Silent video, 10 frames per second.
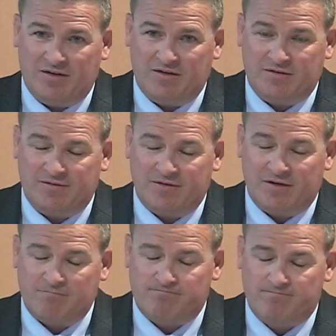it
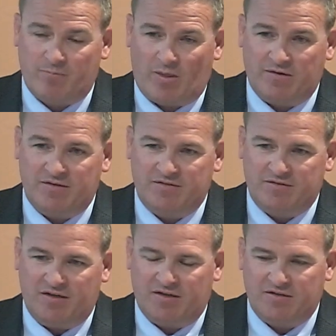um, it doesn't
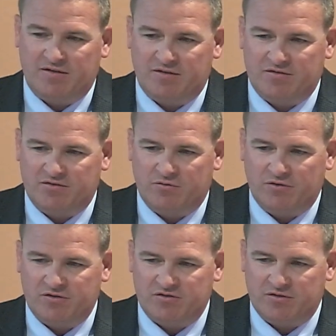take into
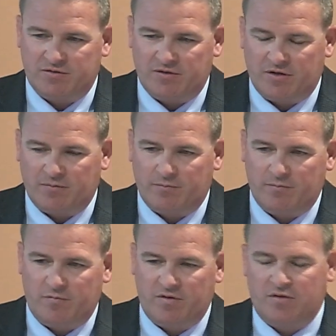consideration um,
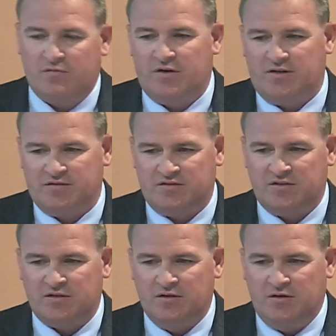the
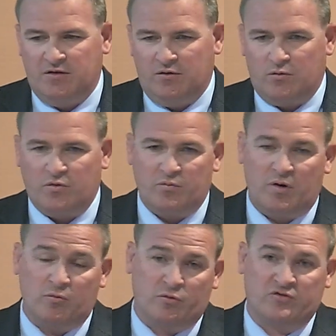vacancy with the
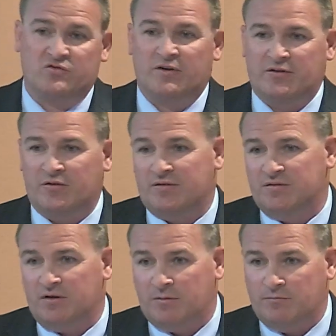public works director at this
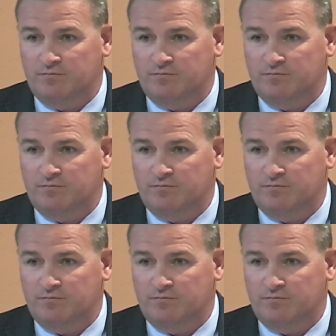time.